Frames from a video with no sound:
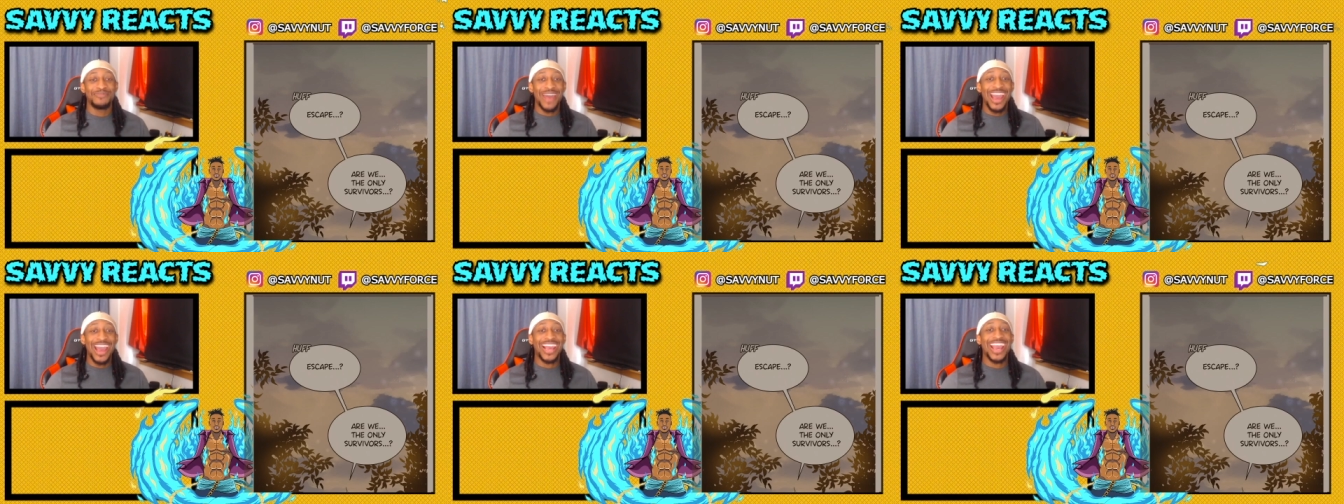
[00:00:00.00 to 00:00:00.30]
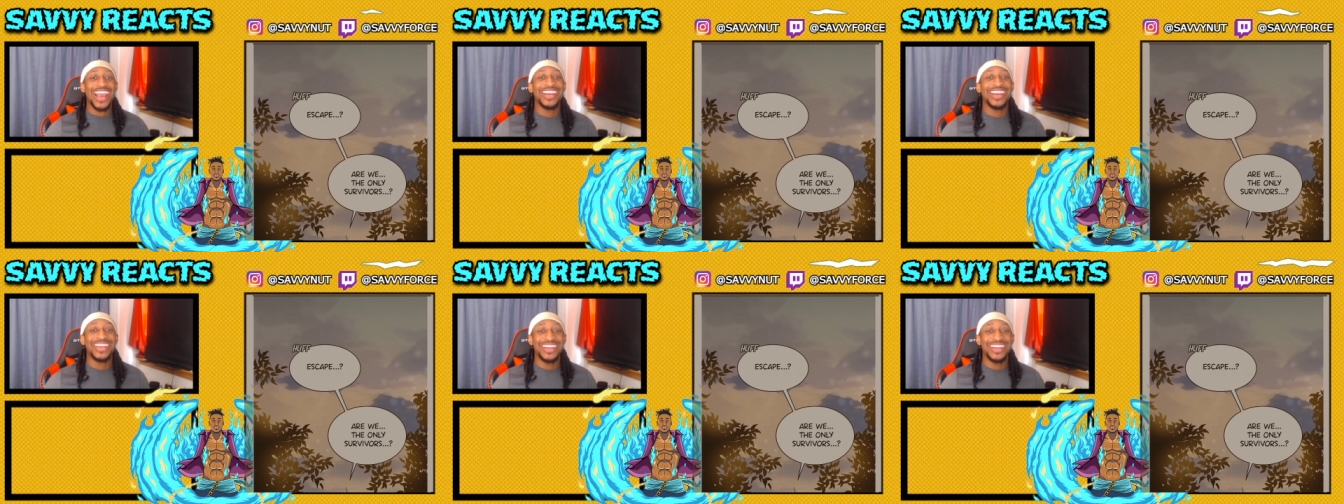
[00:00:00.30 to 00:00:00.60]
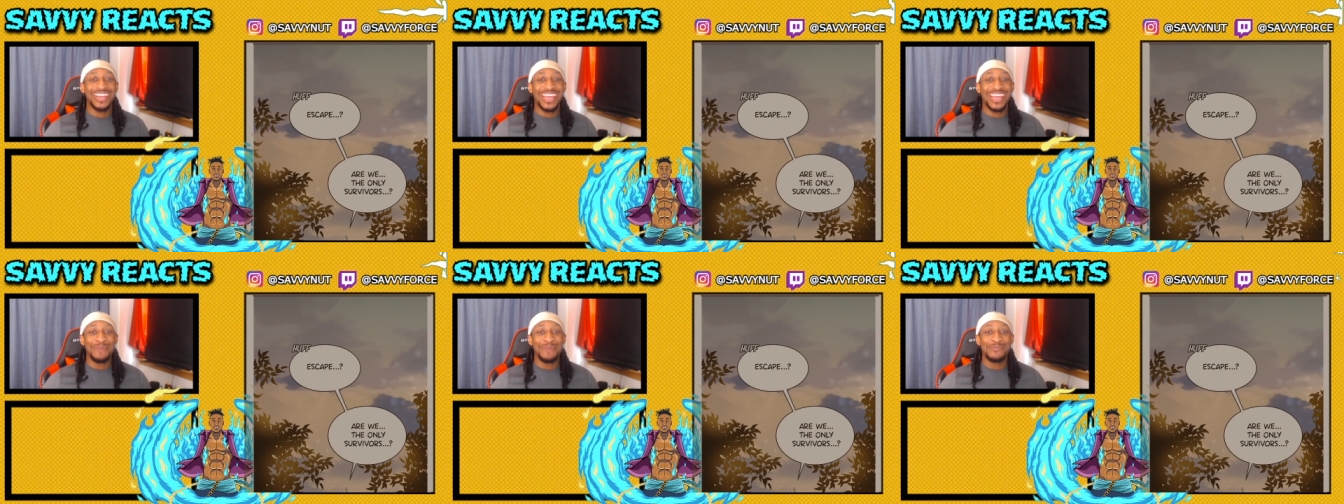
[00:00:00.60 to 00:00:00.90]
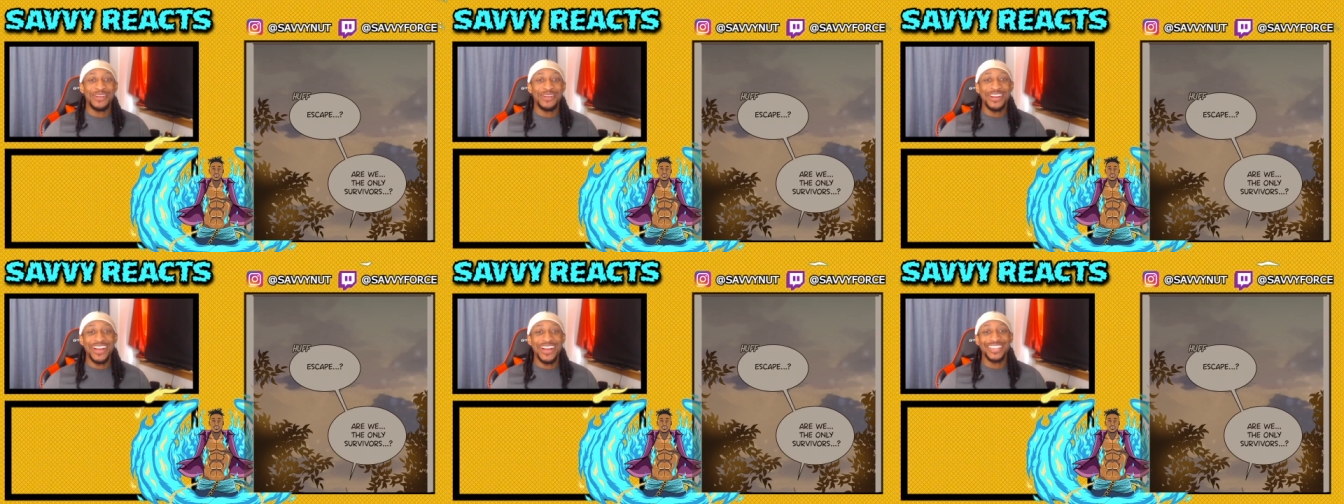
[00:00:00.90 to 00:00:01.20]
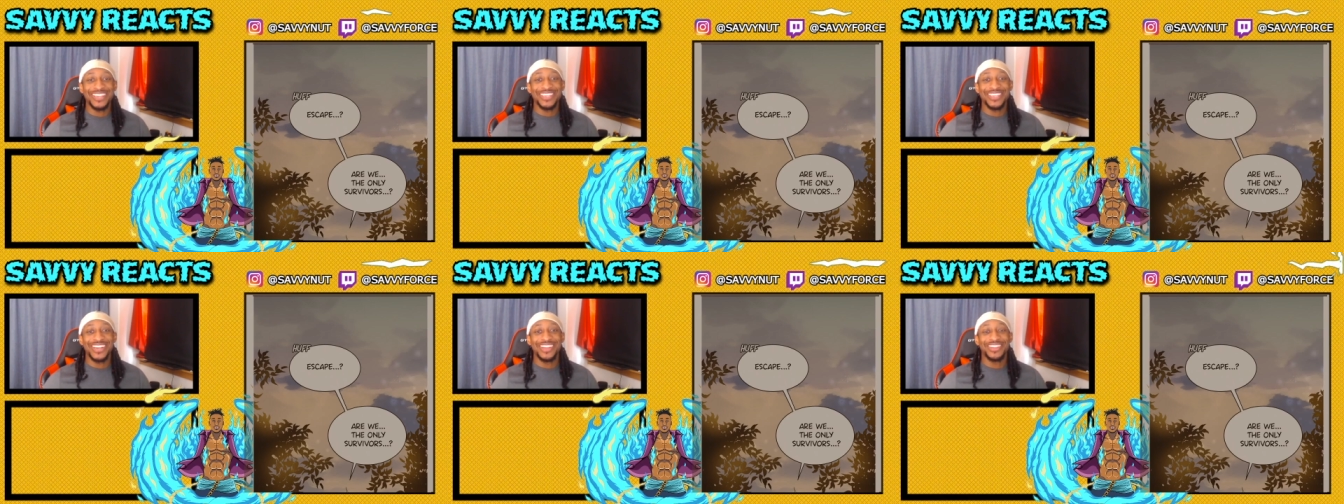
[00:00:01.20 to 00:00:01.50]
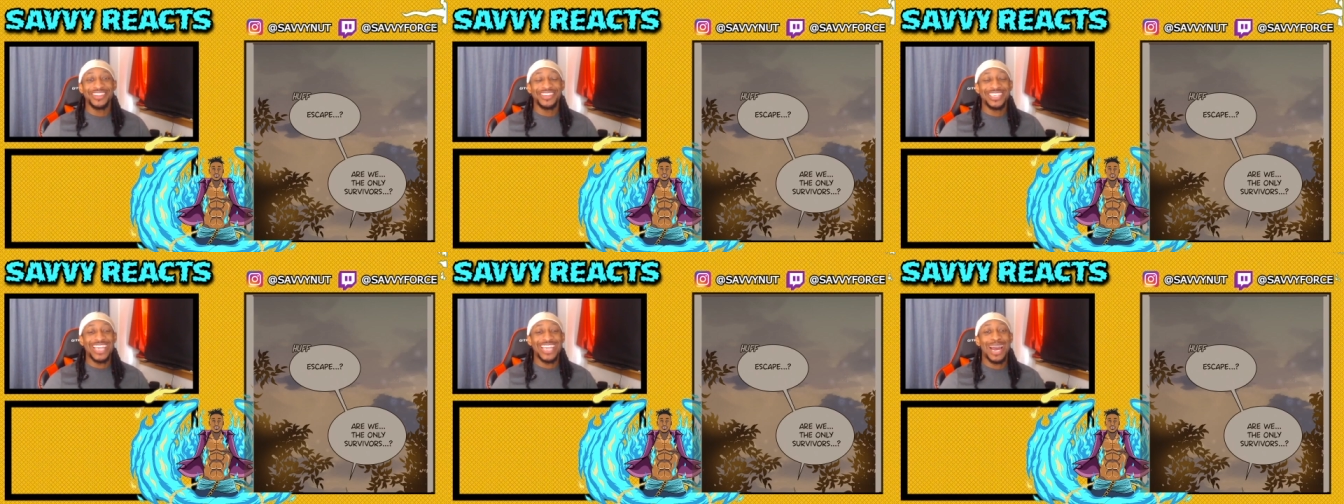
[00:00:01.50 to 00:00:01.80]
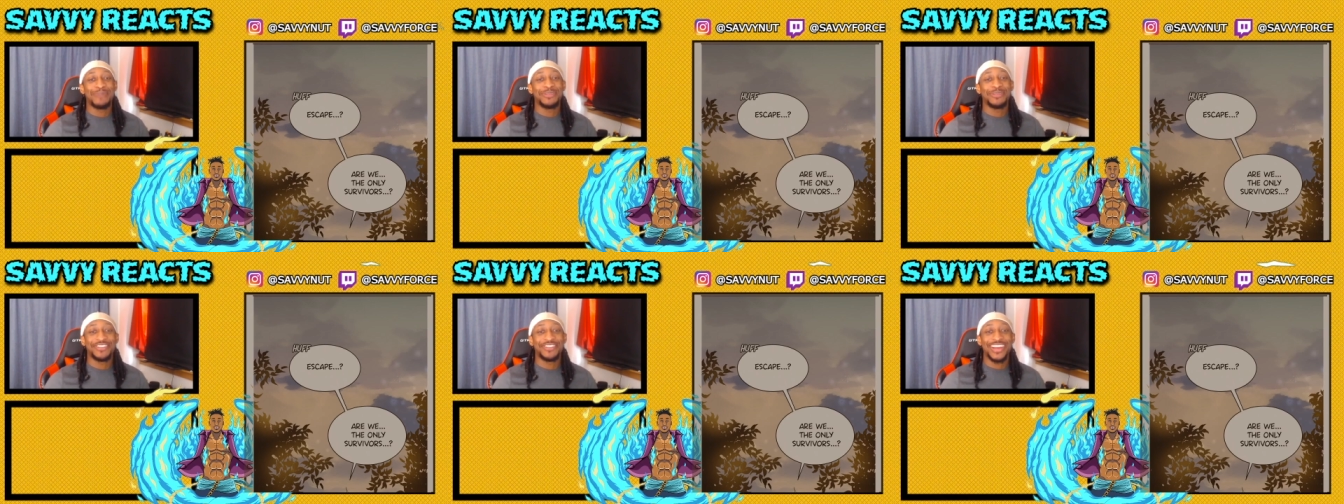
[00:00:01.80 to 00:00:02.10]
back at it again, bringing you guys another
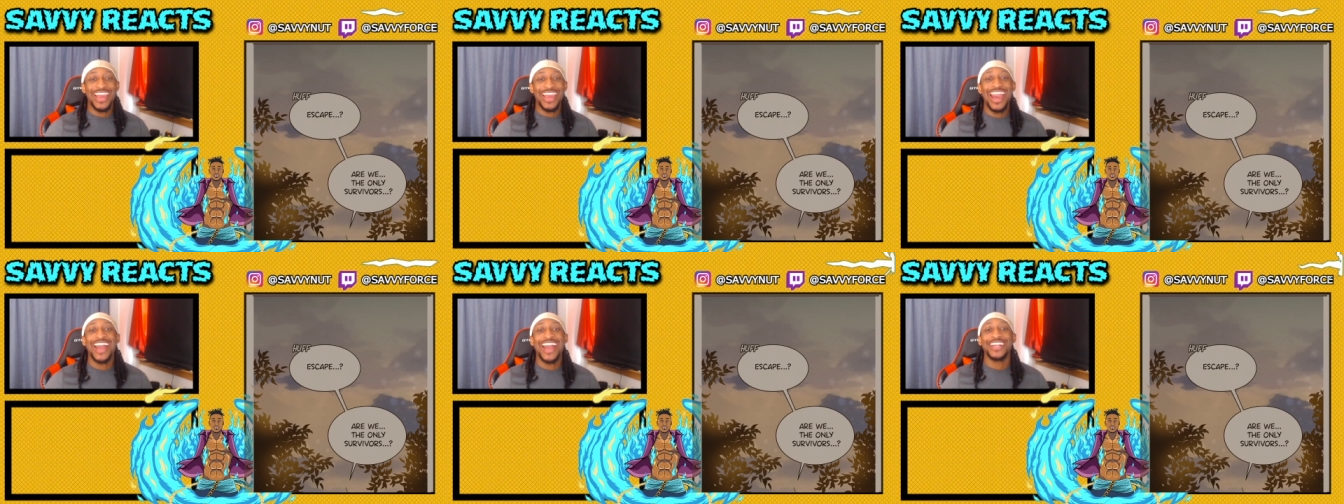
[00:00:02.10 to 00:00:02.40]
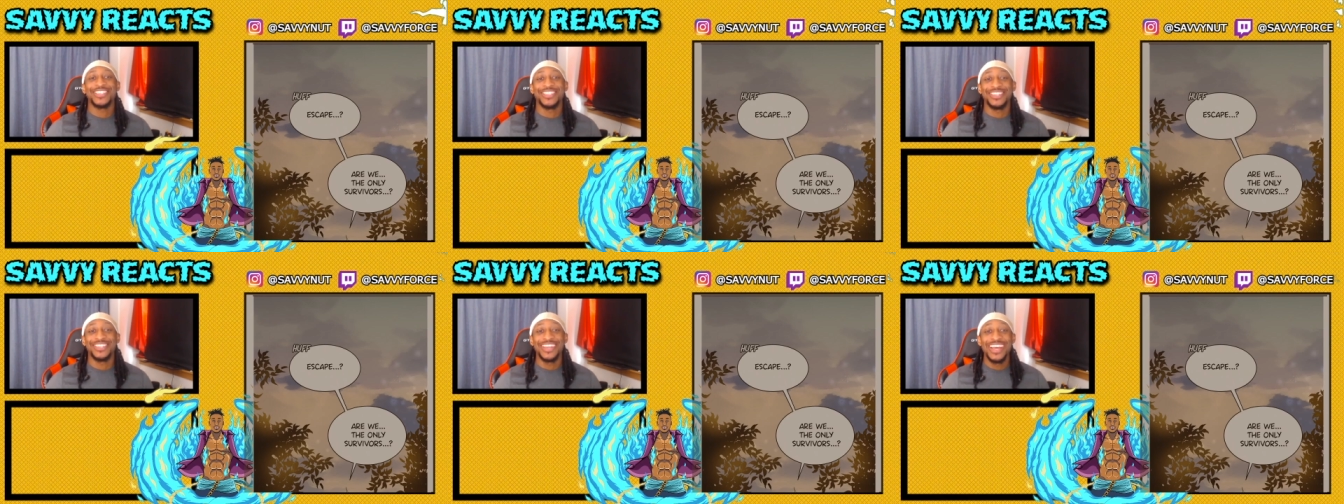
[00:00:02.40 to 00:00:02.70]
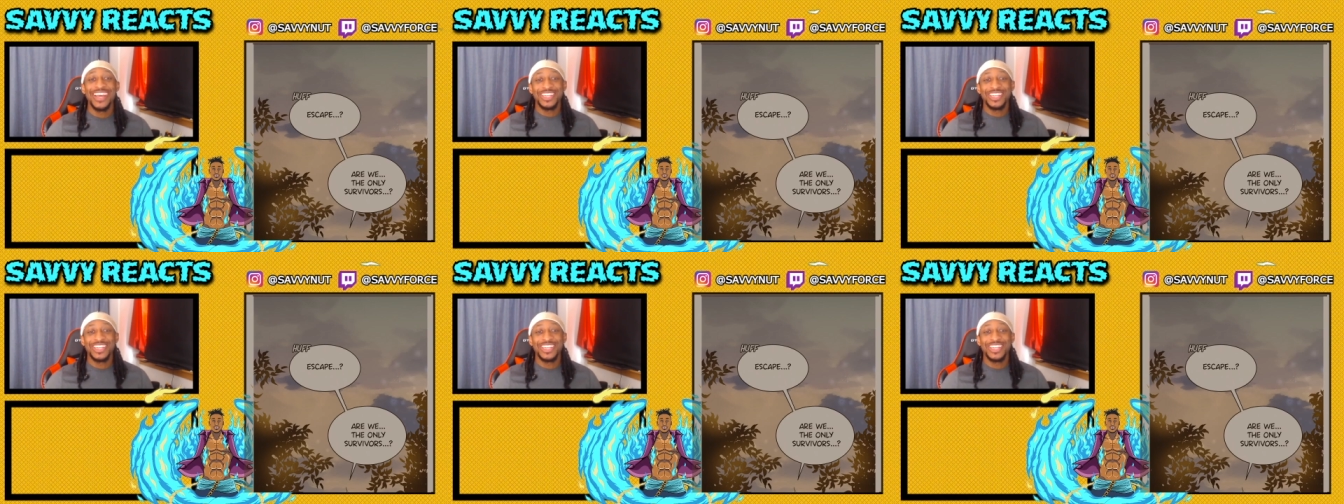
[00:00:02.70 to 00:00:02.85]
chapter reaction